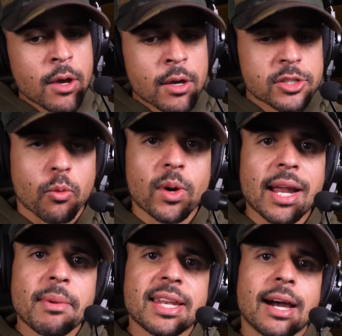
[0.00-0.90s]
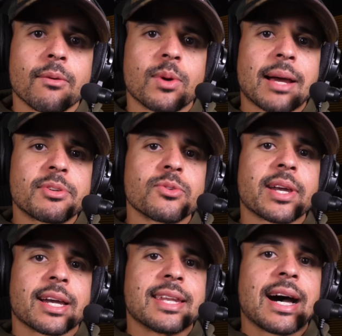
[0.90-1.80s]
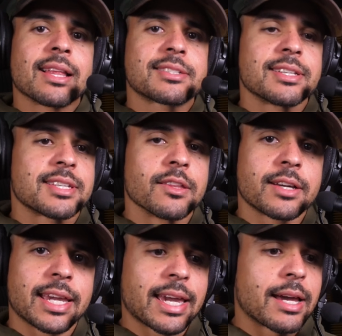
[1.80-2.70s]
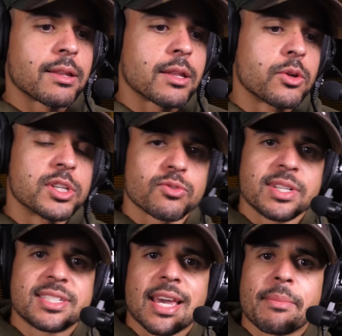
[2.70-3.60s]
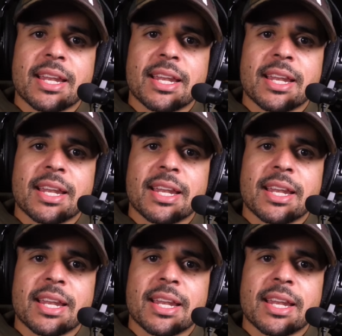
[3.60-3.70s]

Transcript: So when I'm doing analysis and looking at Louis Rees-Zammit,